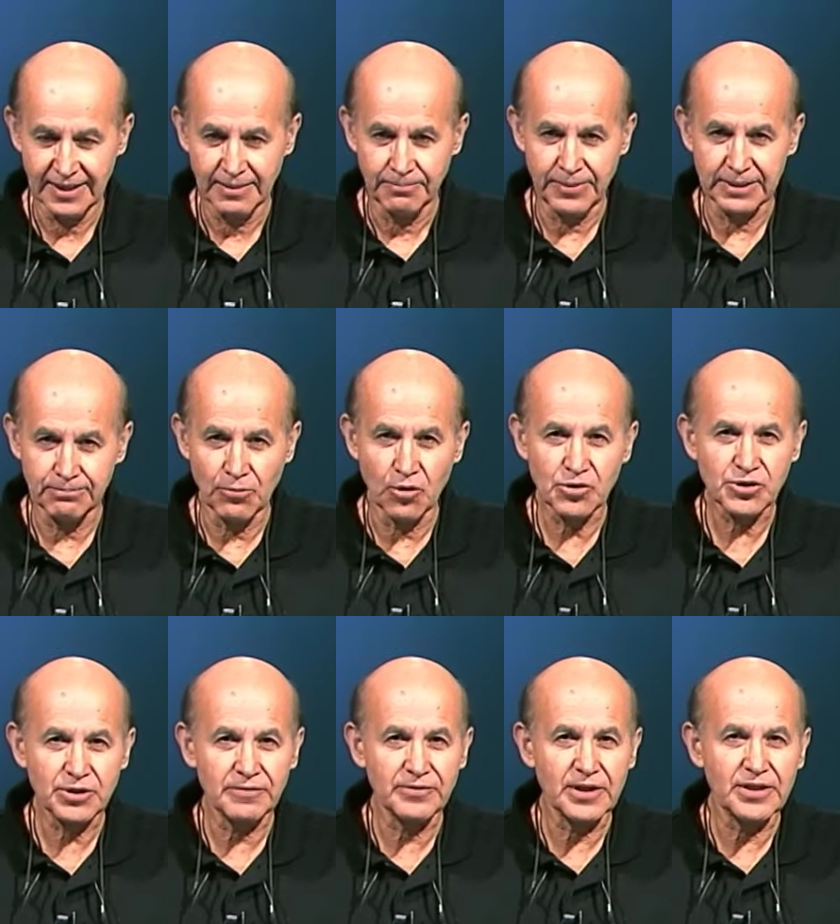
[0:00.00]
But
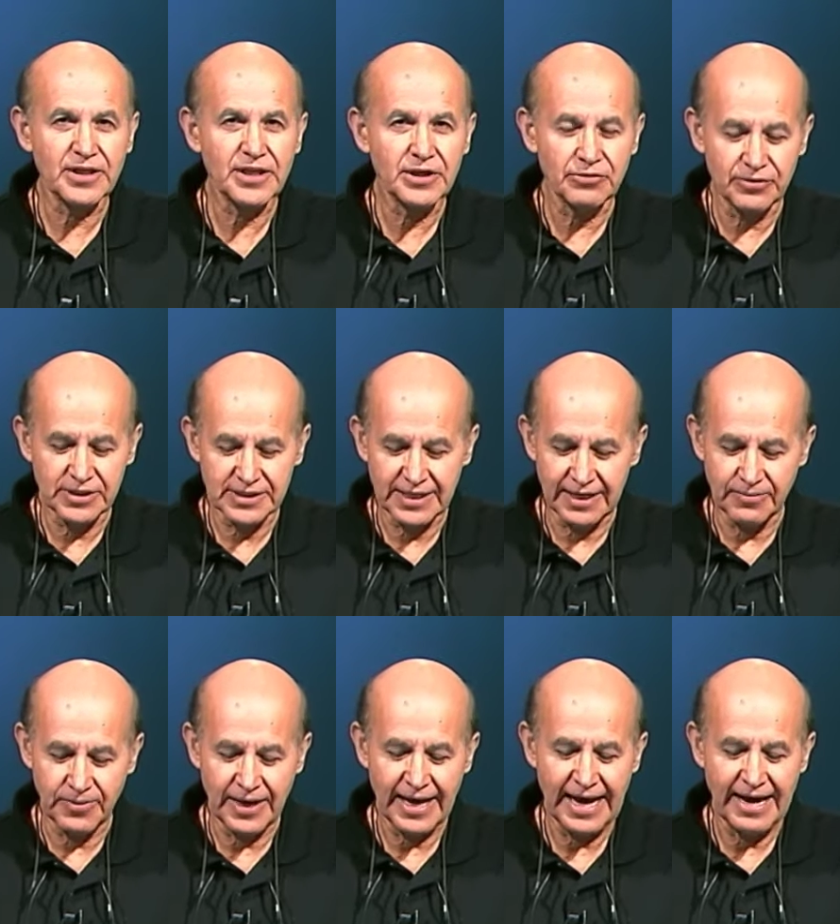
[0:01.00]
most of the theories that
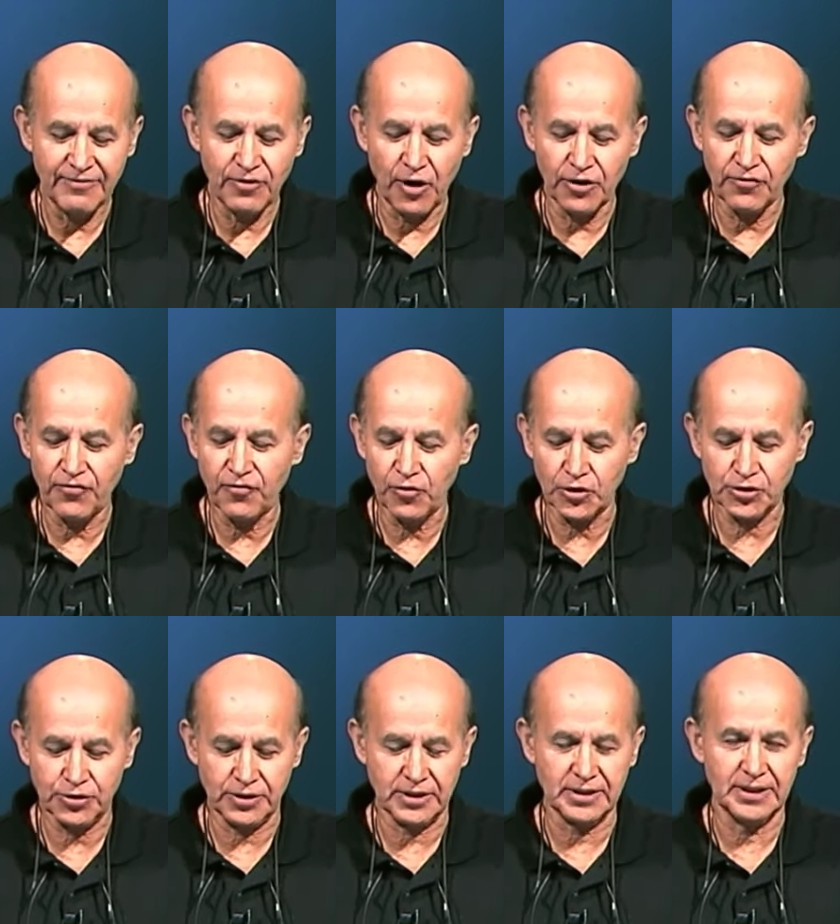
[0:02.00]
we have,
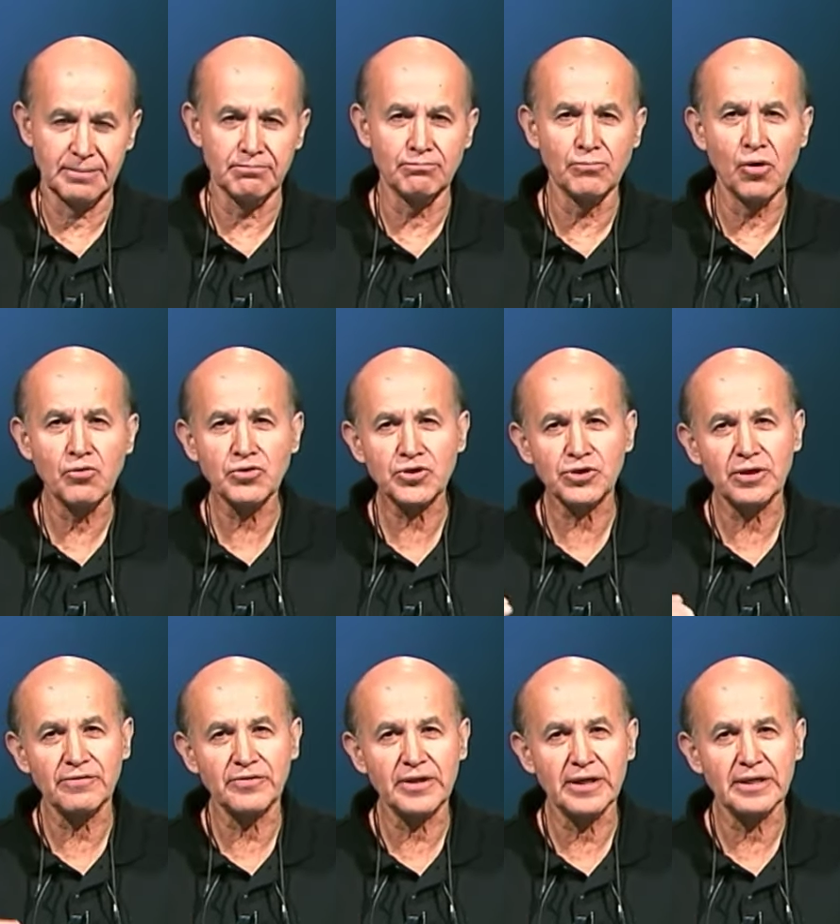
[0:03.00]
unfortunately, most
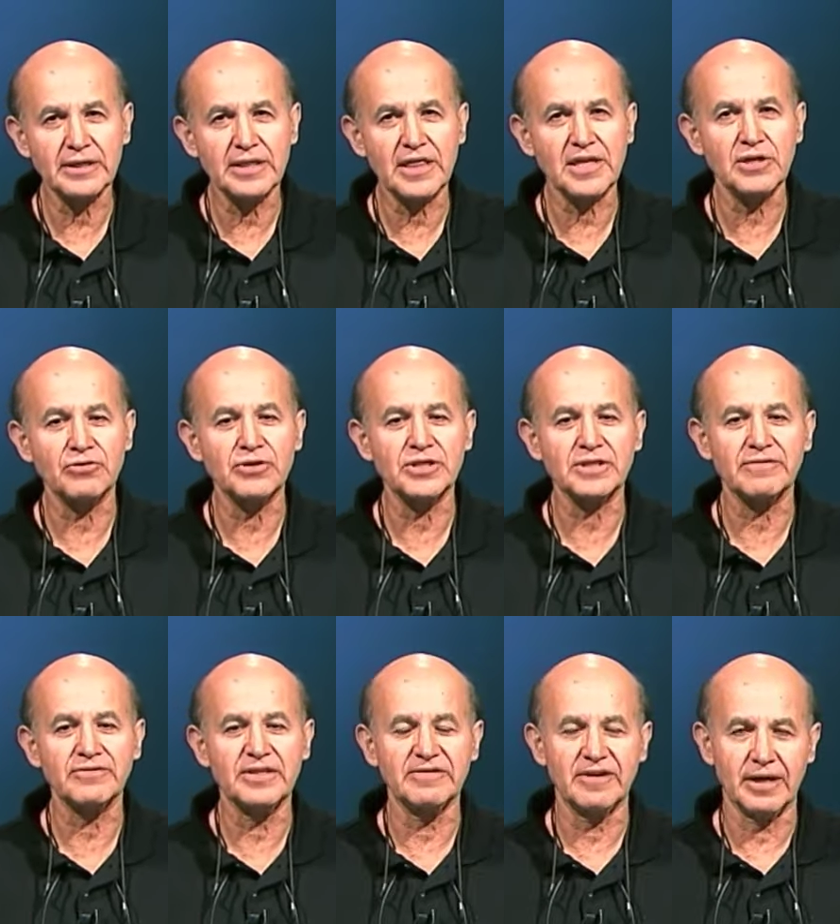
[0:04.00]
of the theories
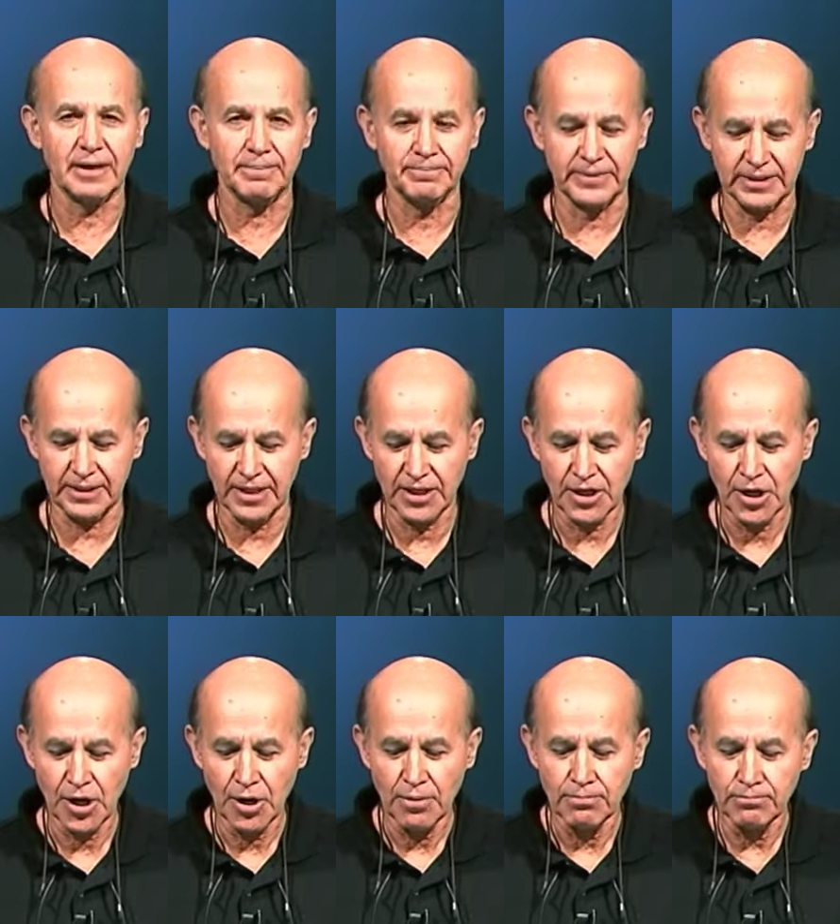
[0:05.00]
of development,
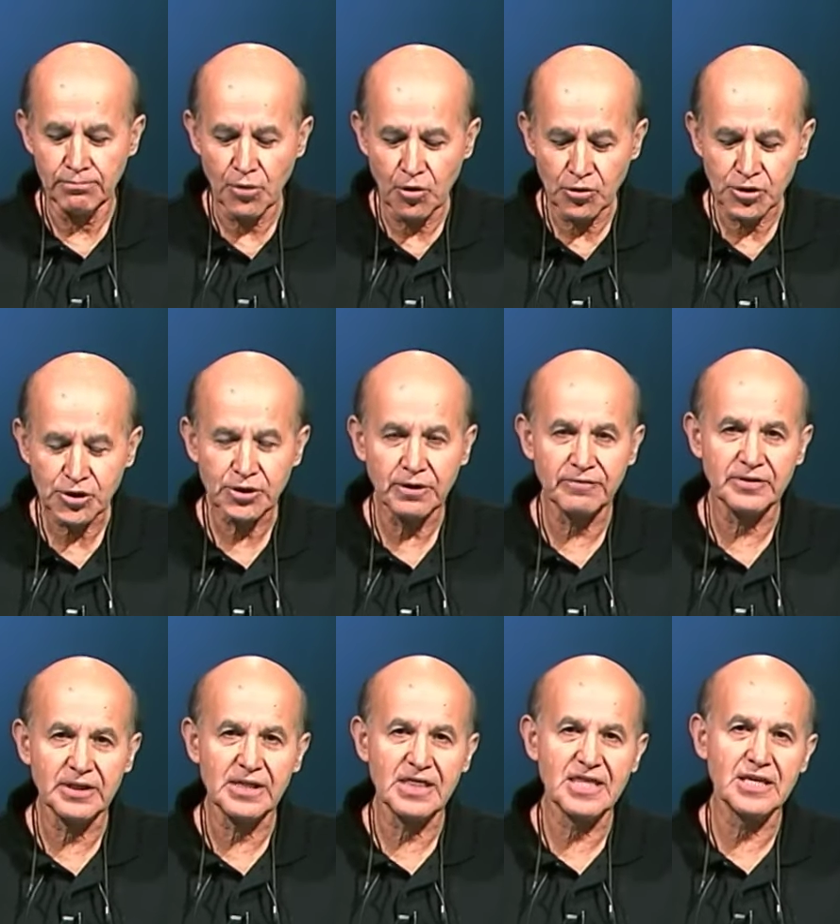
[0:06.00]
most of
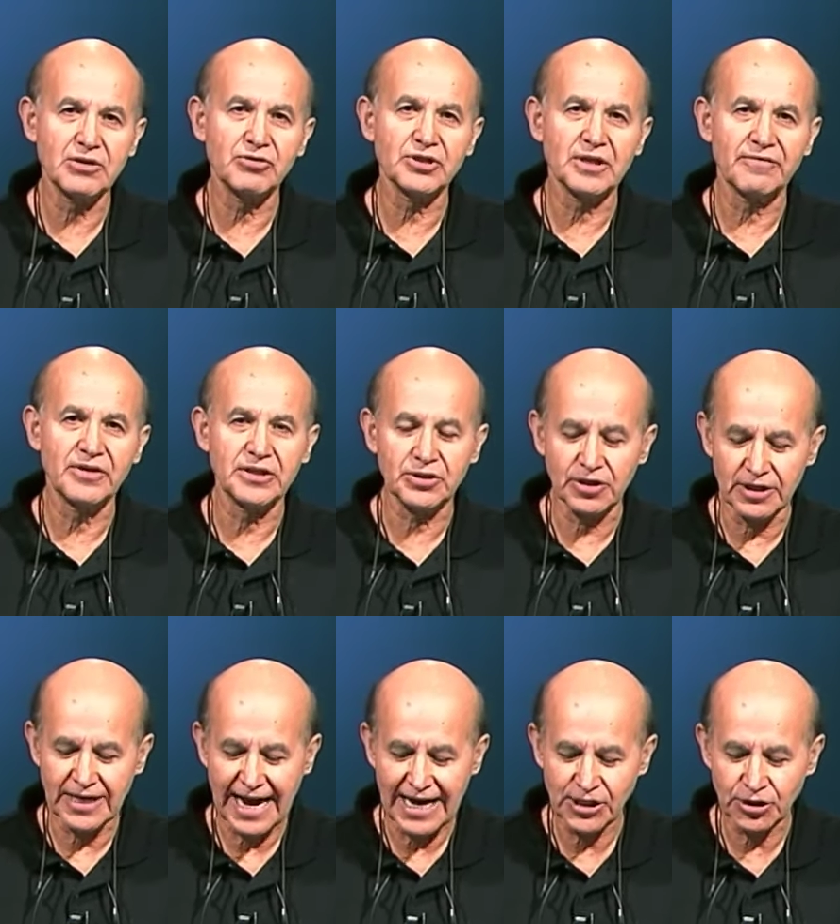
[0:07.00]
the theories of
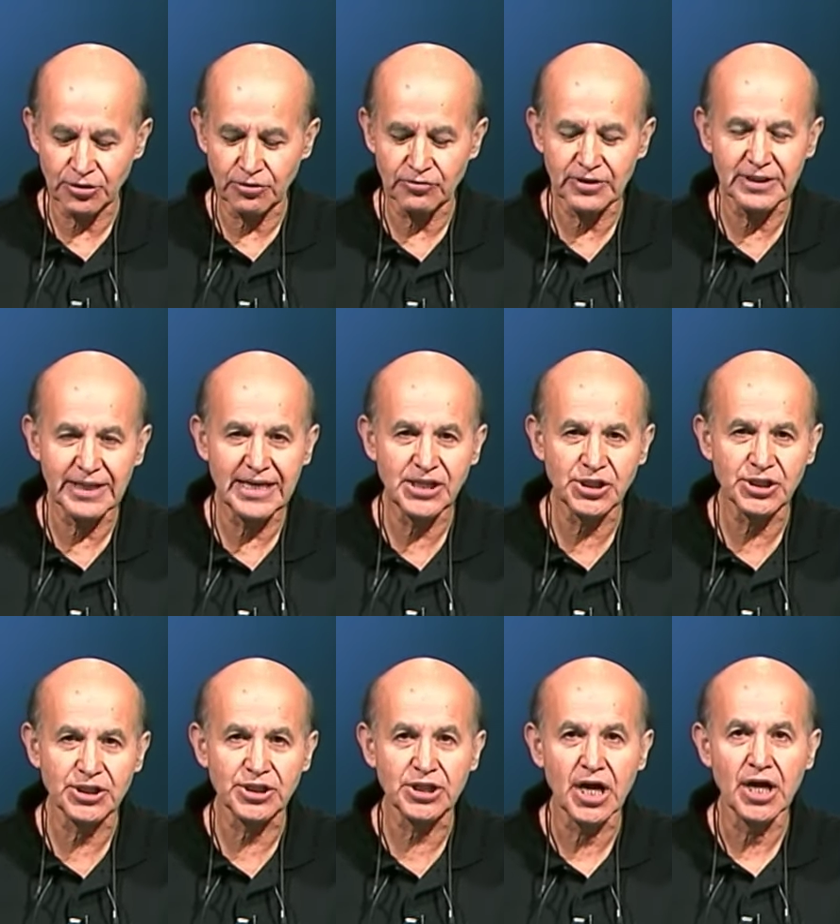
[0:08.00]
international
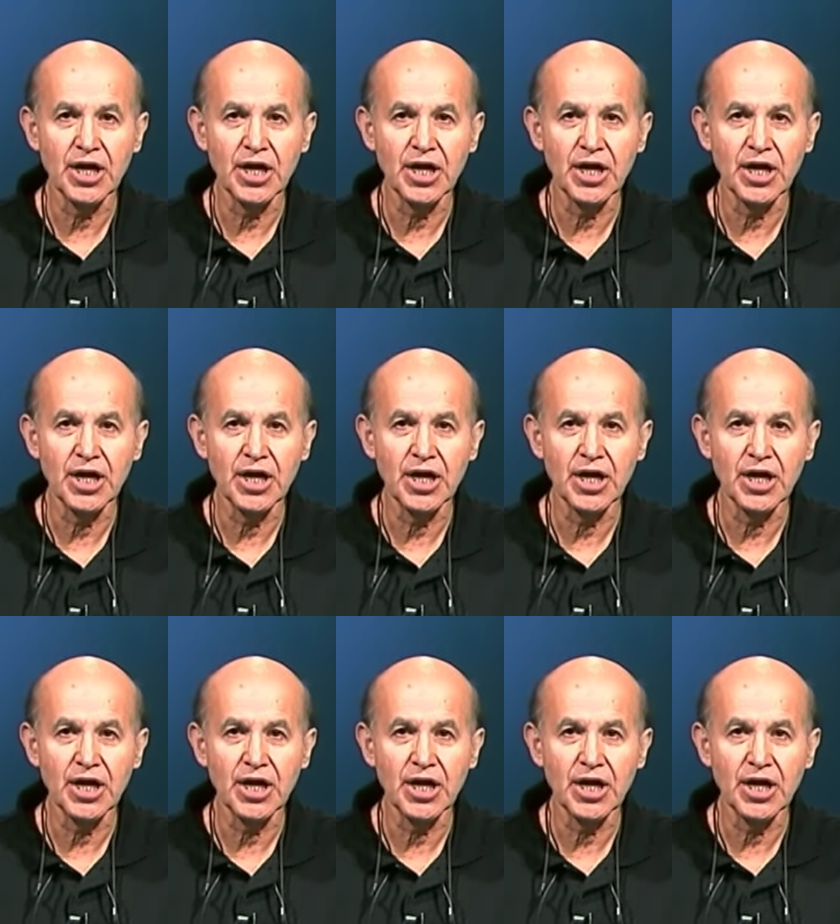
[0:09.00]
relations